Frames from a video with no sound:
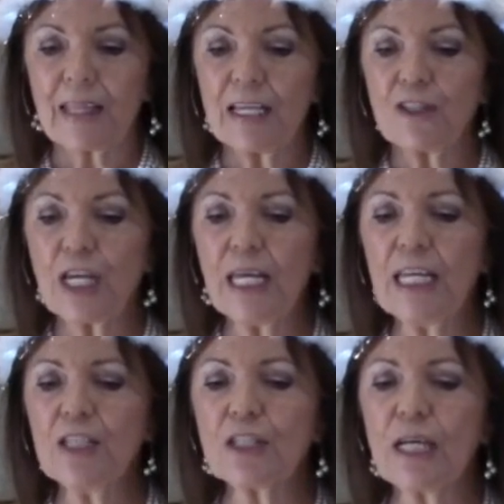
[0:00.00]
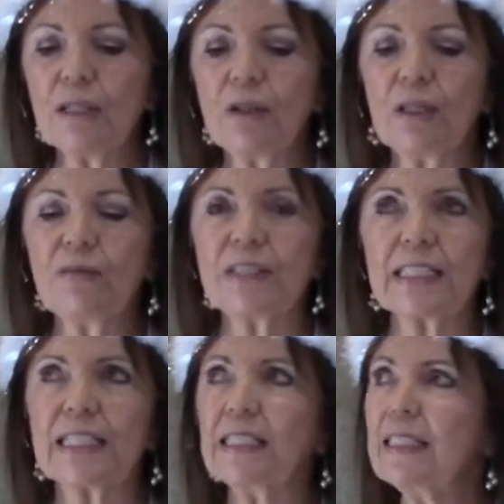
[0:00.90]
Change not only
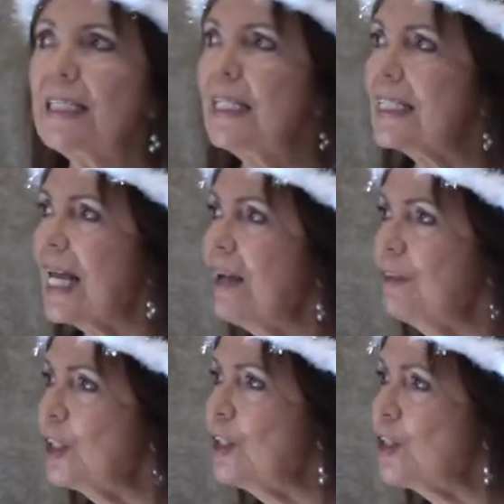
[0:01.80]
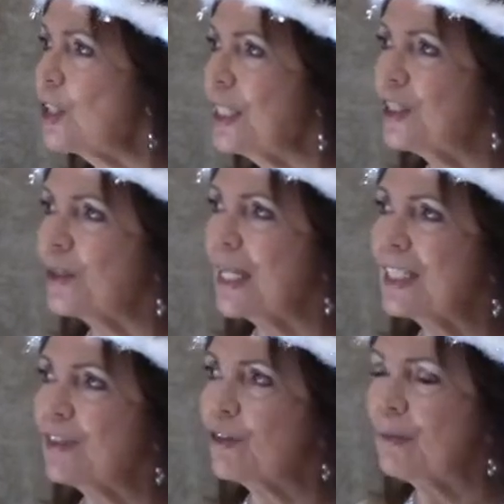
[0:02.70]
facilitates evolution and
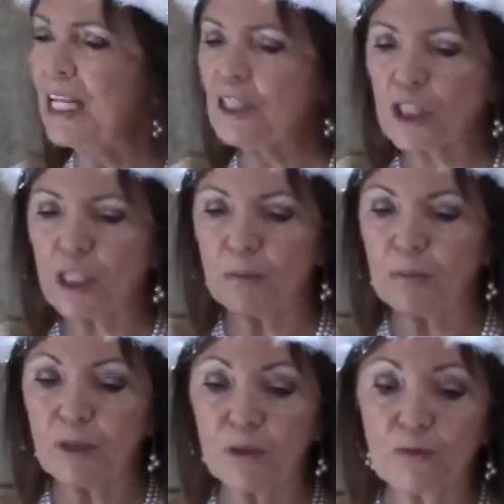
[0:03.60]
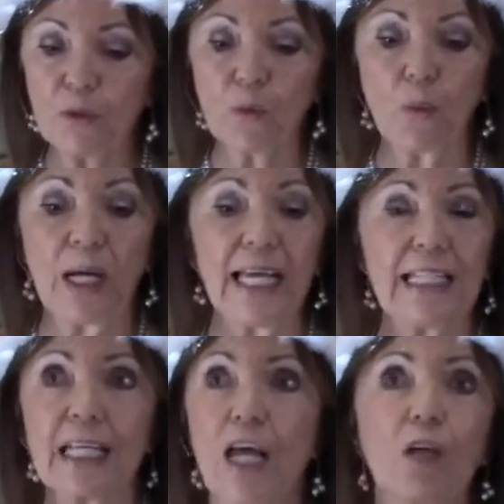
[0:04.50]
transformation in beautiful
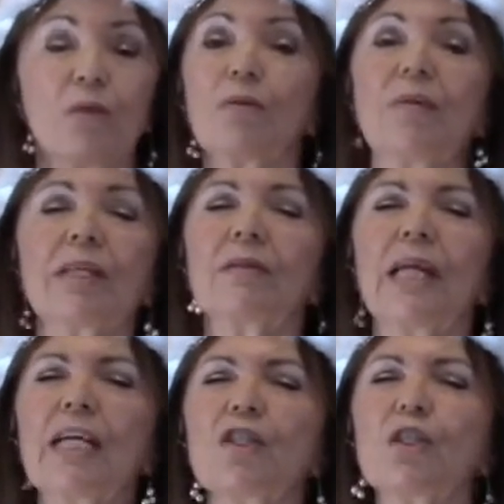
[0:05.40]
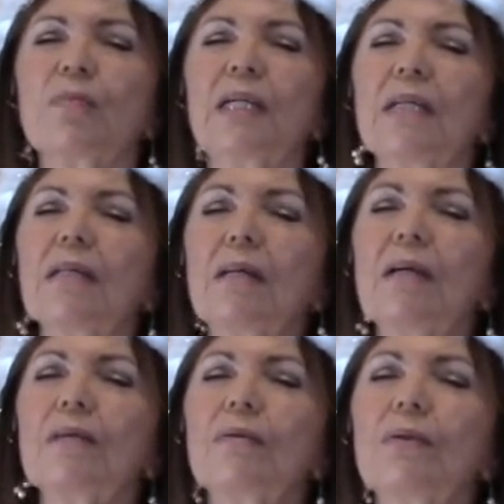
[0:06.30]
ways through Mother Nature, but
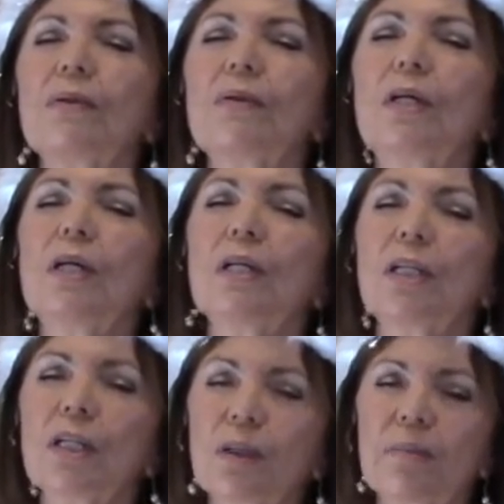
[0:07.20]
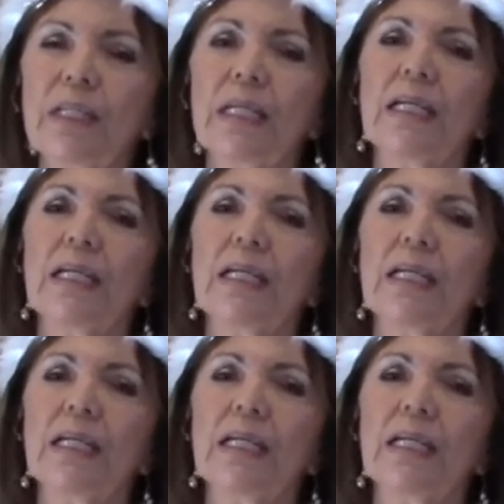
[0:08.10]
through human